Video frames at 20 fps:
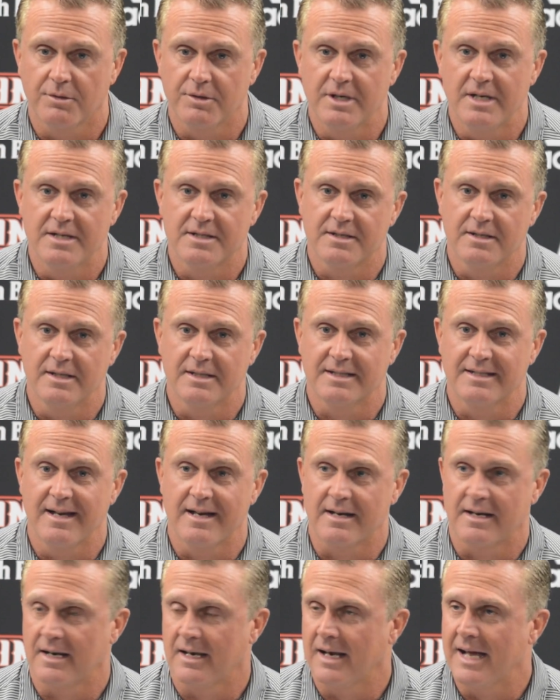So it's
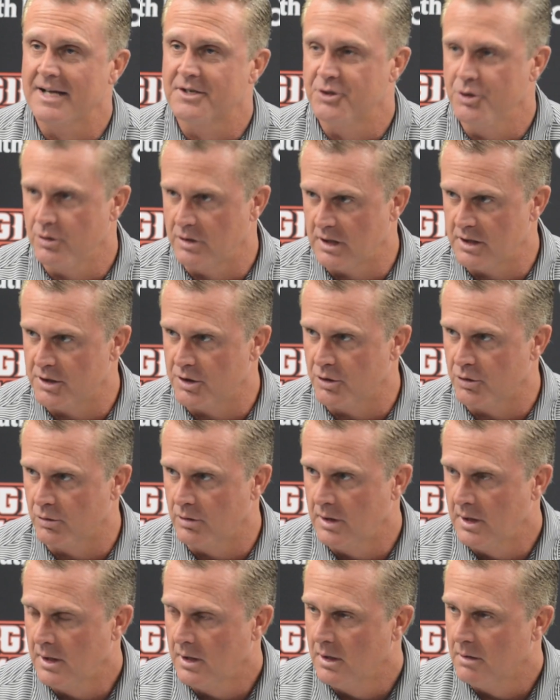not a lot you can
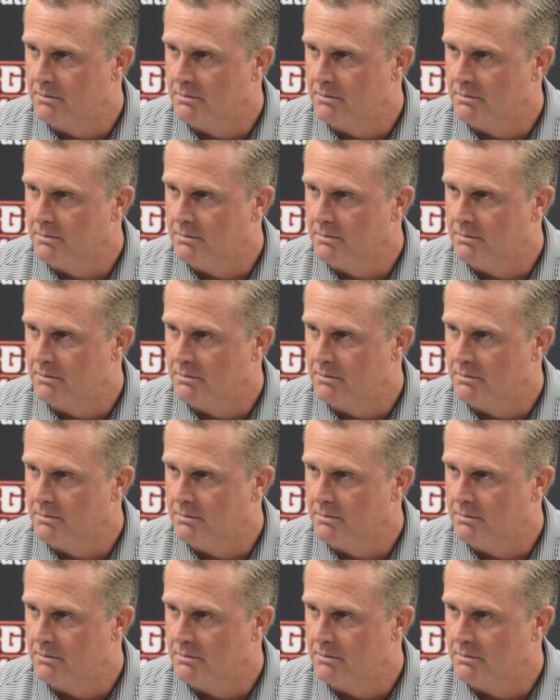do,